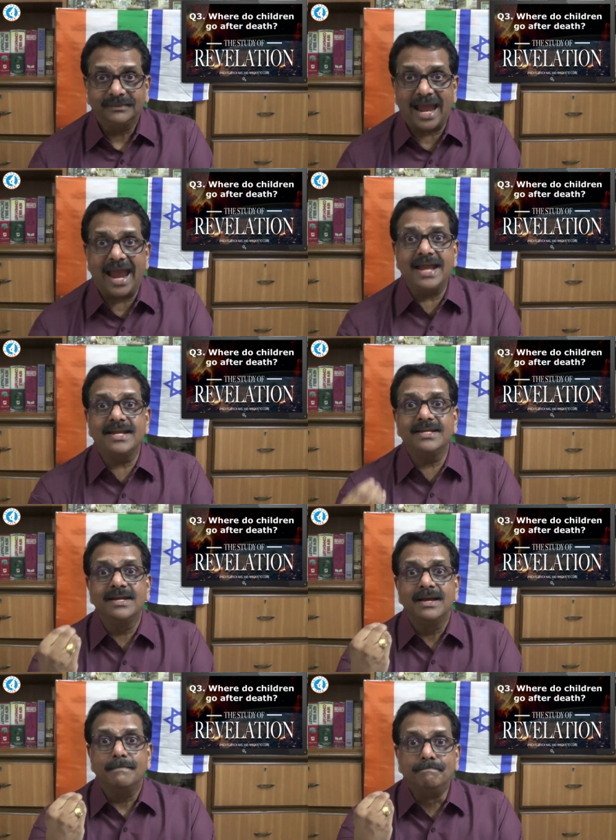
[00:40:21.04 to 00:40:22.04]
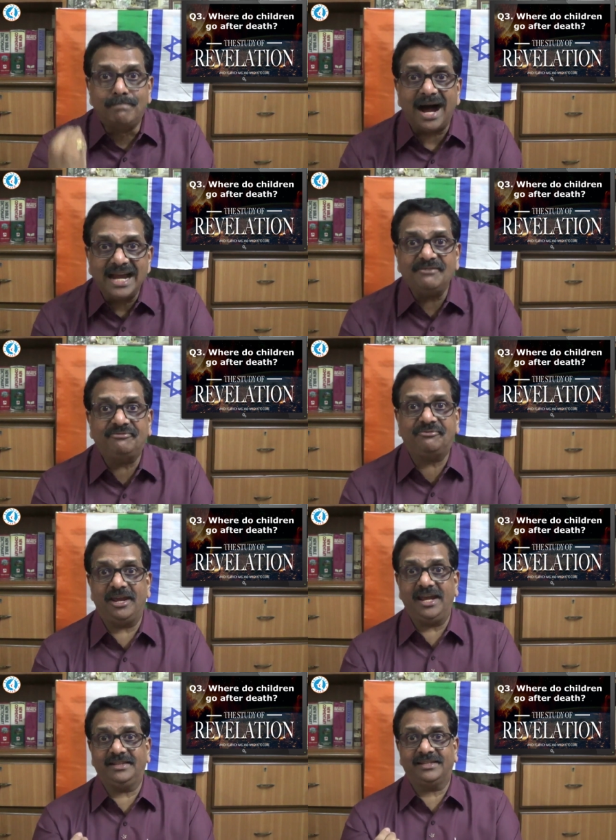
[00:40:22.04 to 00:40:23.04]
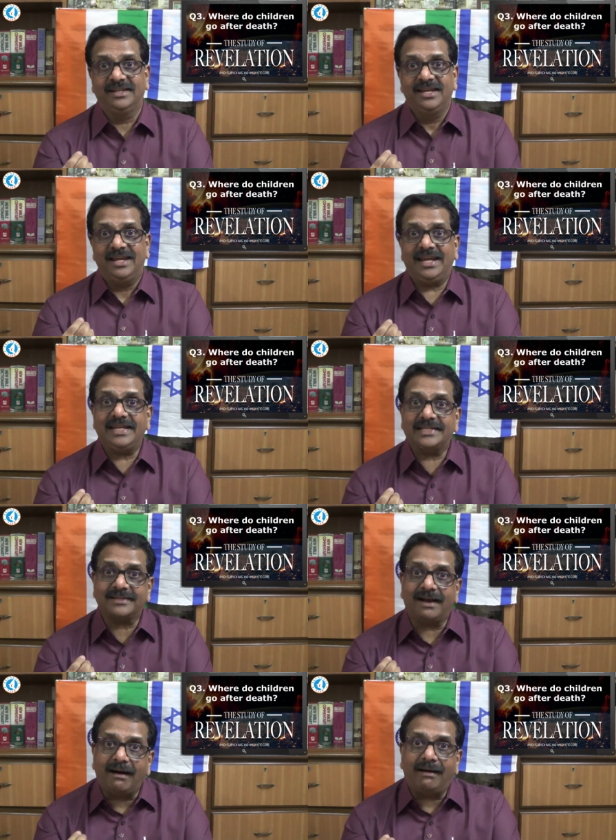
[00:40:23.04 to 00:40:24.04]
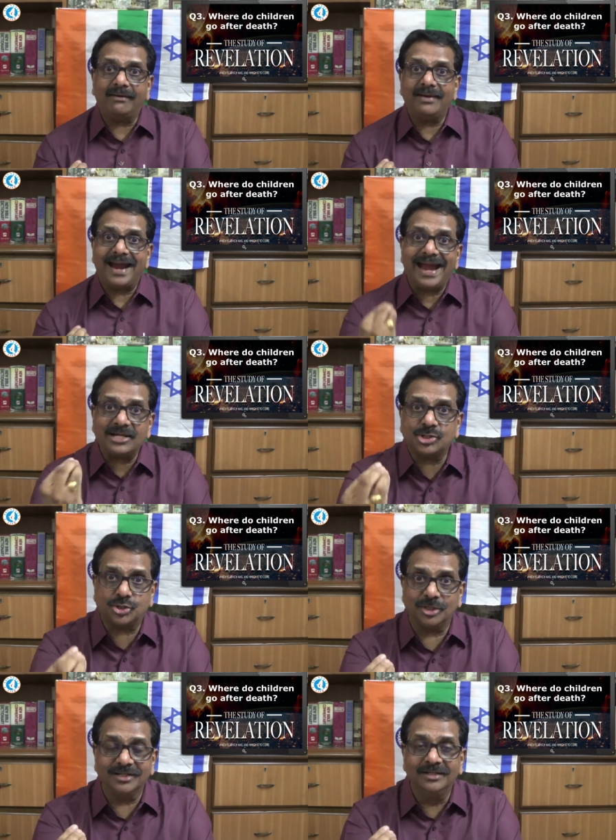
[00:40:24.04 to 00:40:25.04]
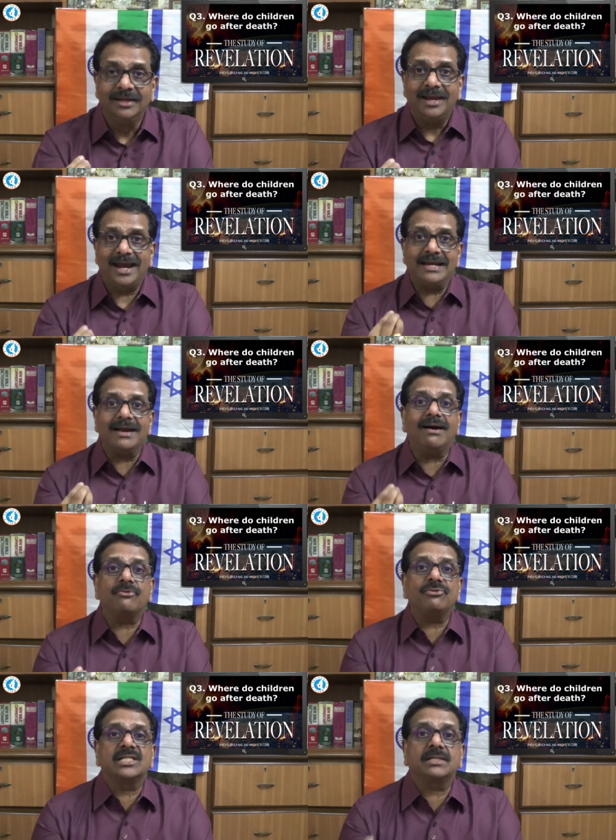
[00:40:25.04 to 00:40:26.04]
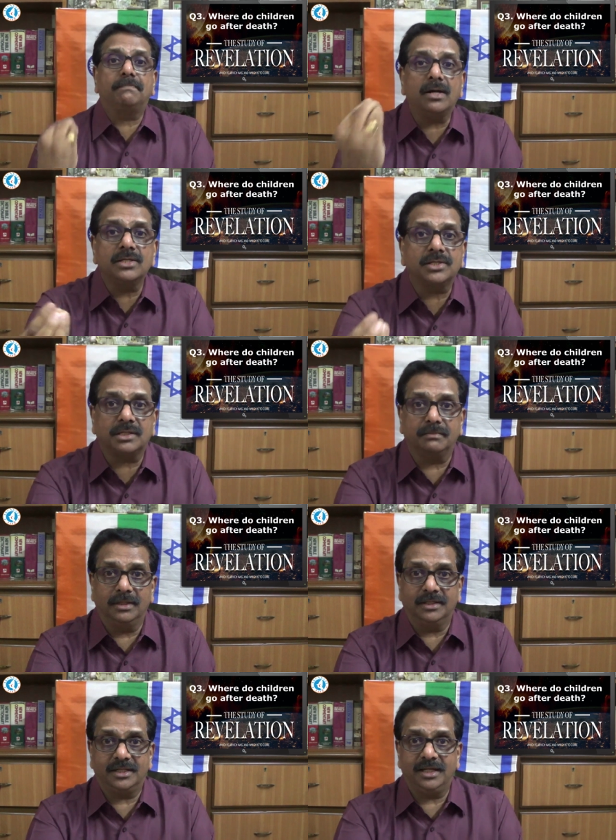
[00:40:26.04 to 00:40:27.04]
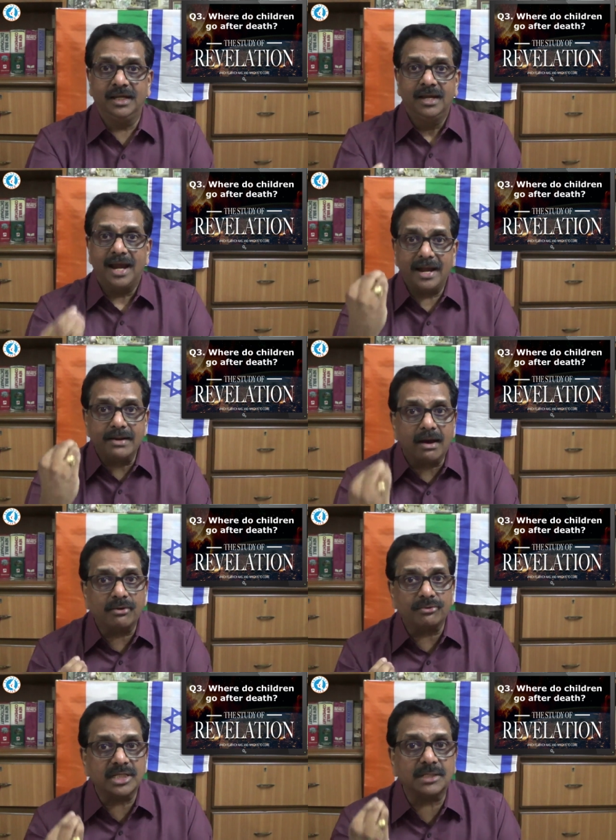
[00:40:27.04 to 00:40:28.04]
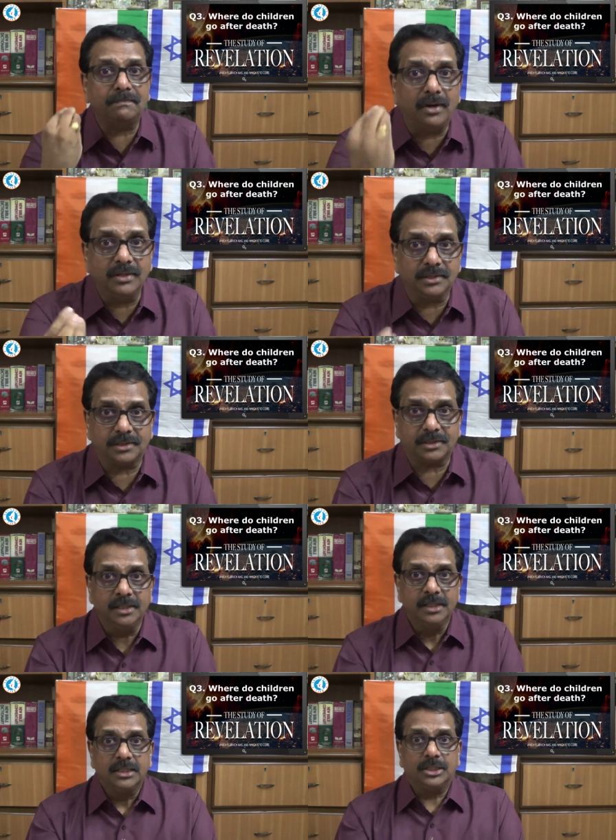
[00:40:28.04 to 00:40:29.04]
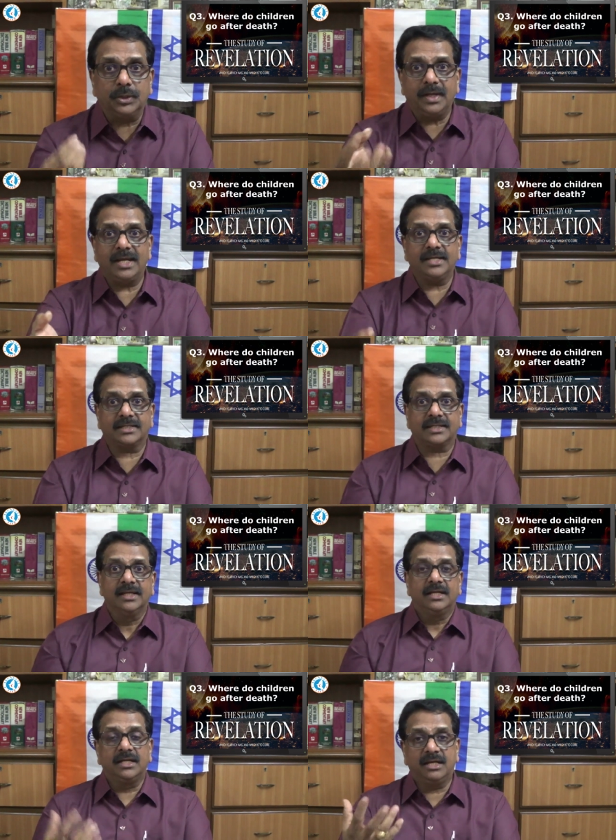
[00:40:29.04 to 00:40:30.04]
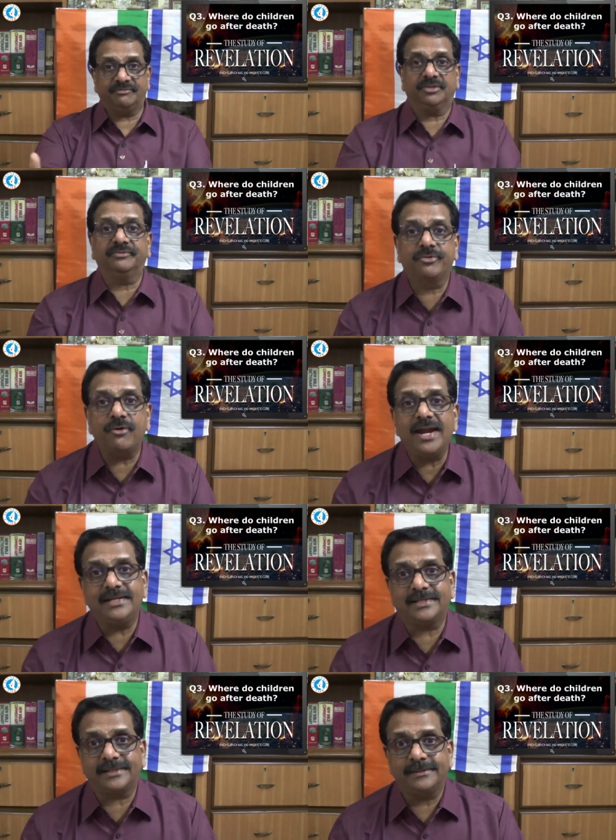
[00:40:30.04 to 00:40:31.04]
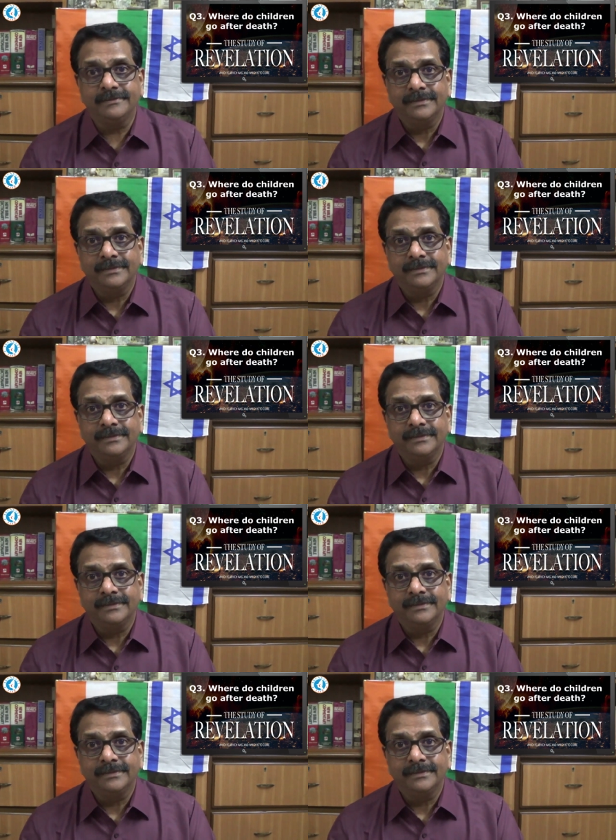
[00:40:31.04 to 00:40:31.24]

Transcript: and by faith is our action and our responsibility and our response to His gift of grace.